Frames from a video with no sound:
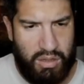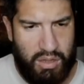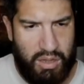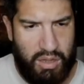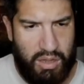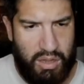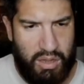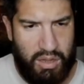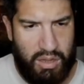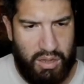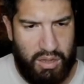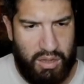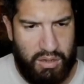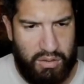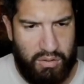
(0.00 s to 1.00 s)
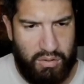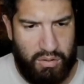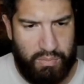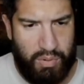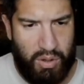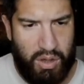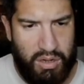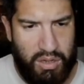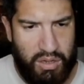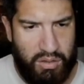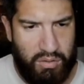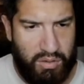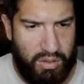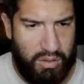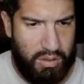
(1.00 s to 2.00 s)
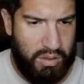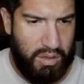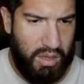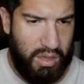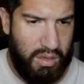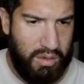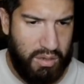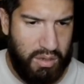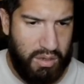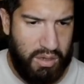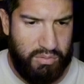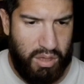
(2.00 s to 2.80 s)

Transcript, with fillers: and your body, you can send uh,